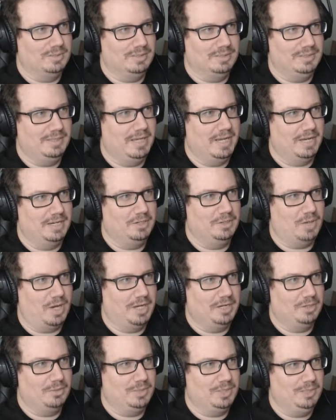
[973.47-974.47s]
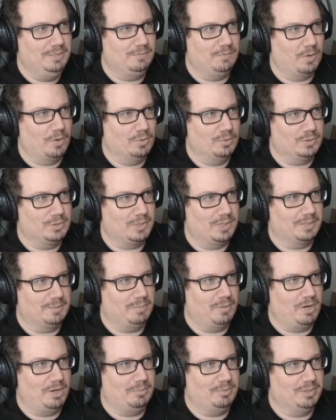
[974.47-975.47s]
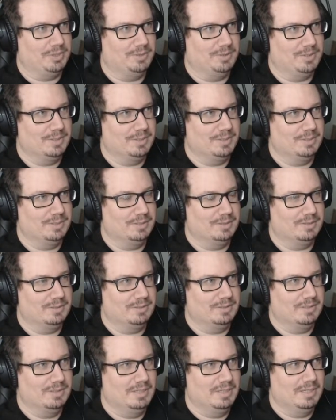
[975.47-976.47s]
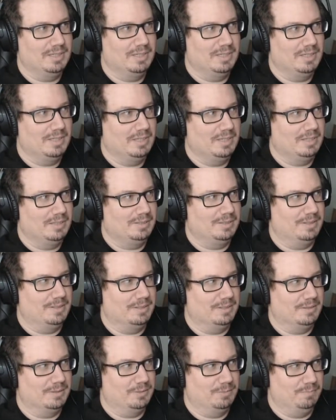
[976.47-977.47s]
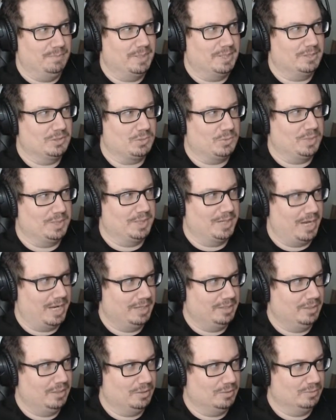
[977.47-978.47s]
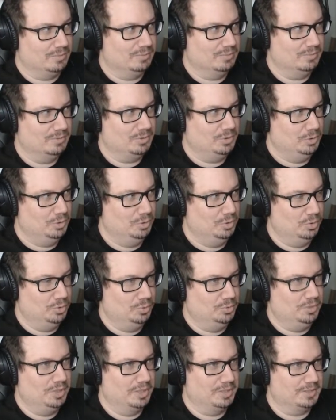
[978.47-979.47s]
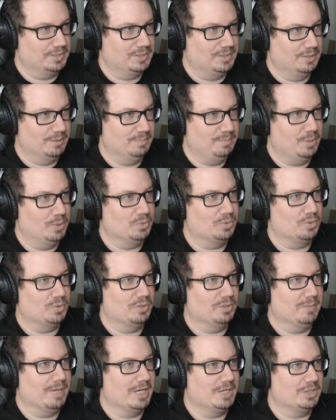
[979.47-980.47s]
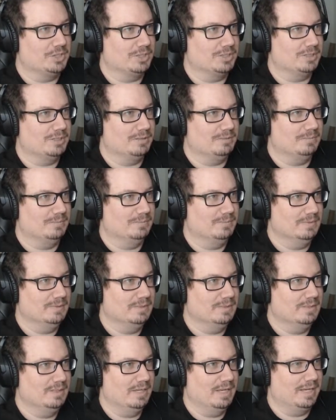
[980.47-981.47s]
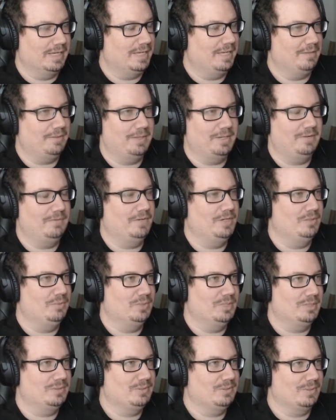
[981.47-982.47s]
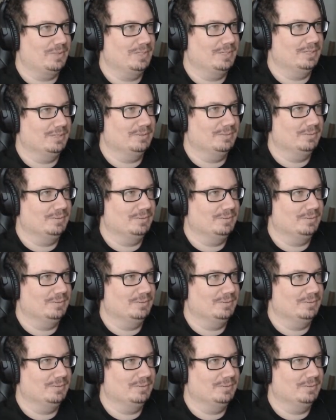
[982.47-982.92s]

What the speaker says: Yeah, I know Efro is like probably the biggest one that I know who does the poker and Magic. I can't think of anyone else right now.